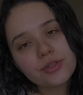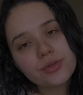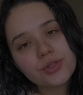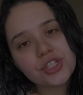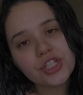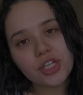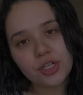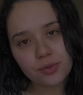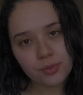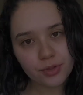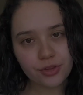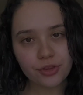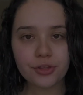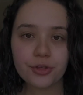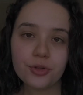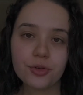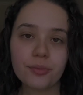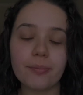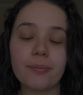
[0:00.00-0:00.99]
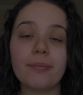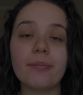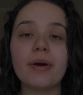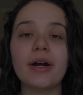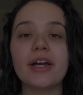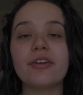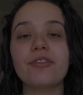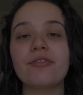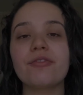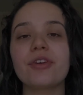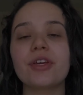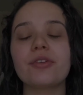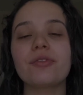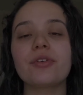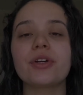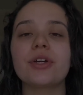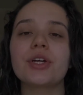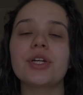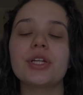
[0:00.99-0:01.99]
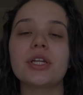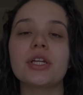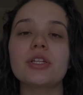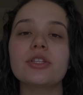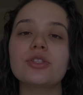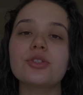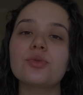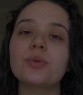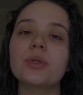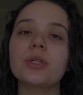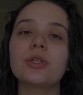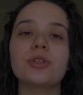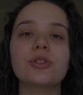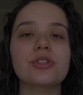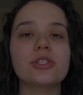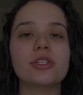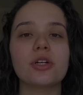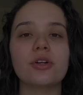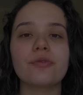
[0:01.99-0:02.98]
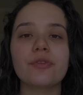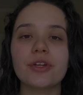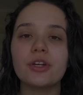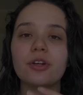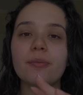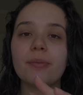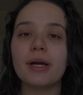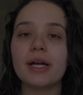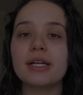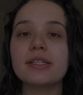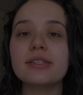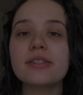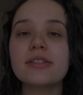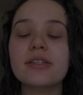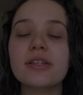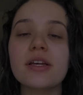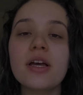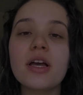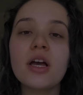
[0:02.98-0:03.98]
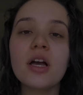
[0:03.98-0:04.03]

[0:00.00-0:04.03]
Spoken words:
to share with you my favorite do-it-yourself hair mask